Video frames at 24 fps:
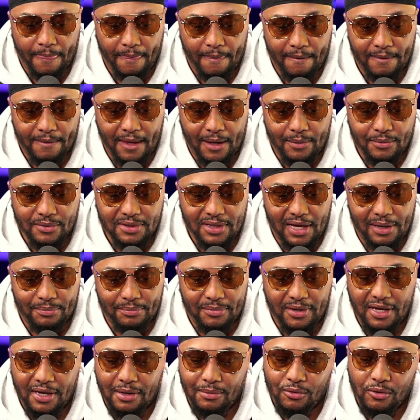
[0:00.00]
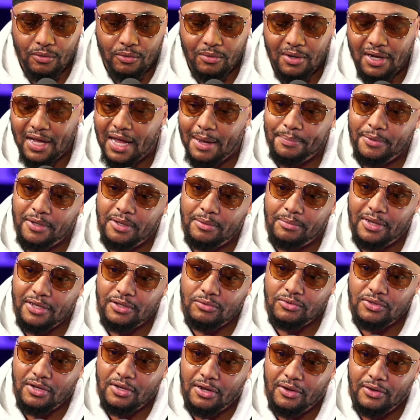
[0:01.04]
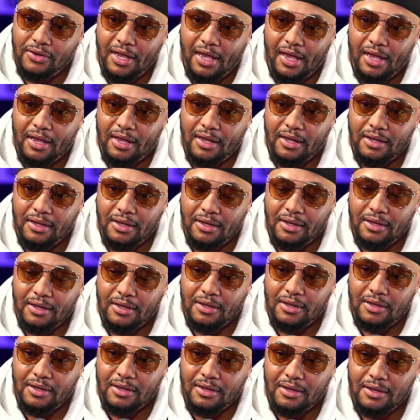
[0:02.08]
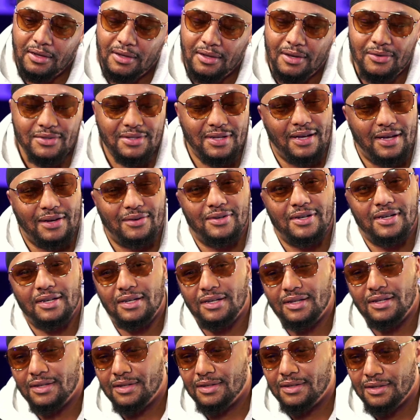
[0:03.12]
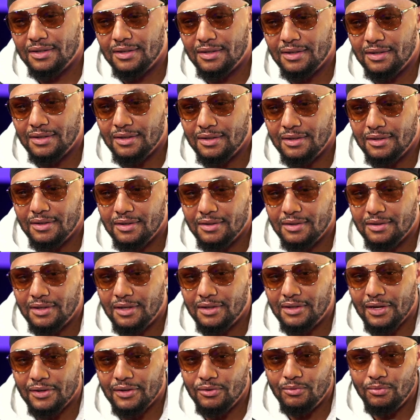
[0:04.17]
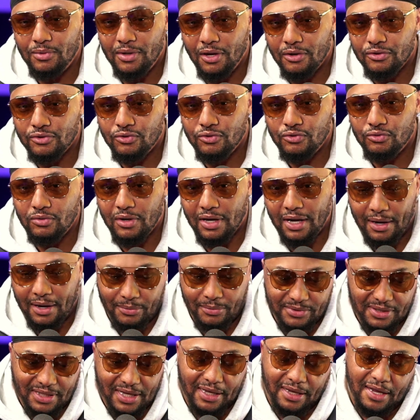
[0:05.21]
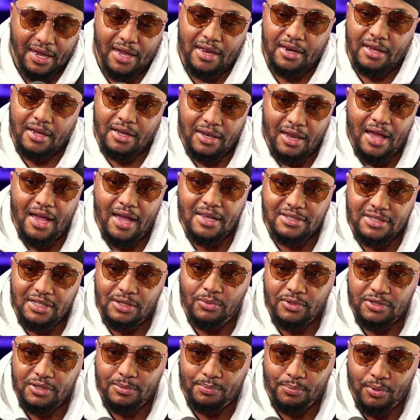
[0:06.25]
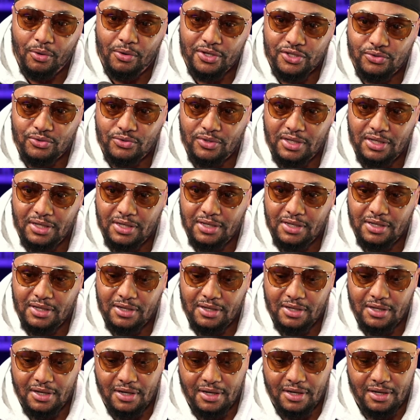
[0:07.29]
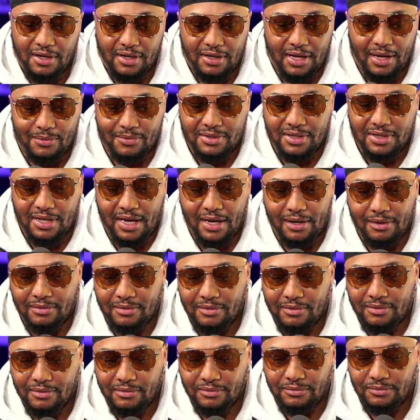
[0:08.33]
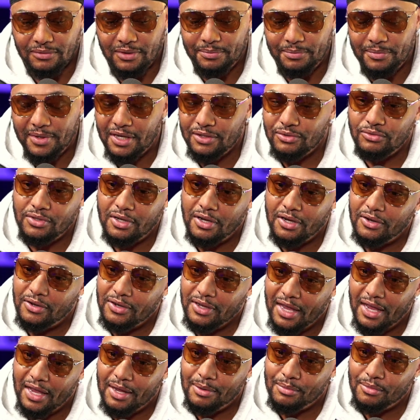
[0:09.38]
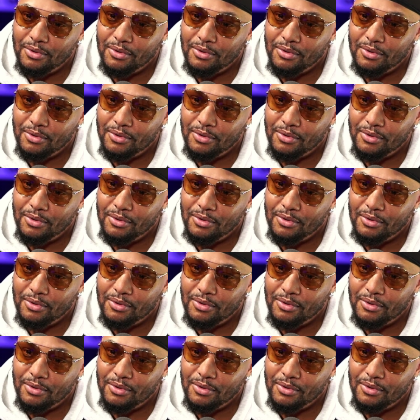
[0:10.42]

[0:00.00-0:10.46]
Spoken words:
they was like, man, what happened to make you turn gay? And I was like, what? They're like, we heard you do. I was like kind of closeted with the poetry. And they was like, what made you turn gay, Mo?